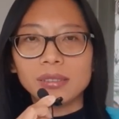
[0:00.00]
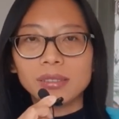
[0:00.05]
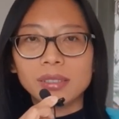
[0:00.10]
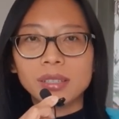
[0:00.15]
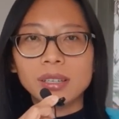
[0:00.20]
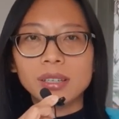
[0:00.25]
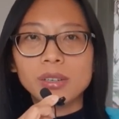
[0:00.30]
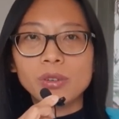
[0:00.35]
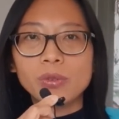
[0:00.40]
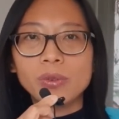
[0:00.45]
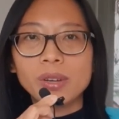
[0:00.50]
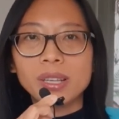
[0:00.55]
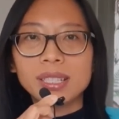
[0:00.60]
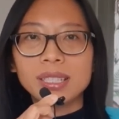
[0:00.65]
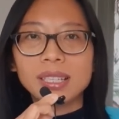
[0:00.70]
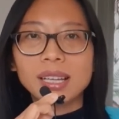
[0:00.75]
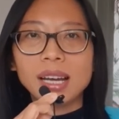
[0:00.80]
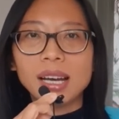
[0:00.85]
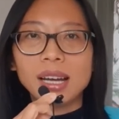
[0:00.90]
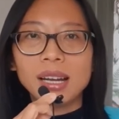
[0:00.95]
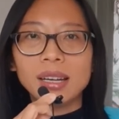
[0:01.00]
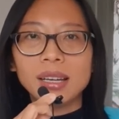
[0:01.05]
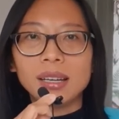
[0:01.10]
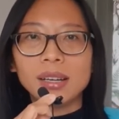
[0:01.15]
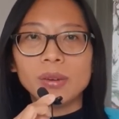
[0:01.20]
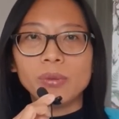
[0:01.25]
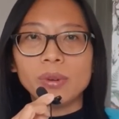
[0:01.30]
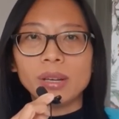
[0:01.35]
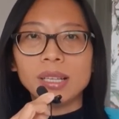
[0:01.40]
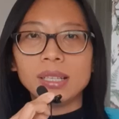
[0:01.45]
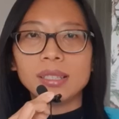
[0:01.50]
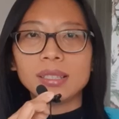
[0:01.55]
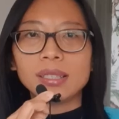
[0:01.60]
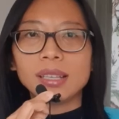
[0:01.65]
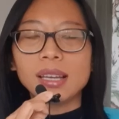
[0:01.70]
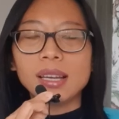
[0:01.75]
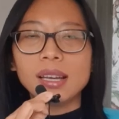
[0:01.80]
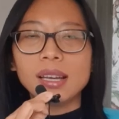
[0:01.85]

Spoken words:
turquoise color with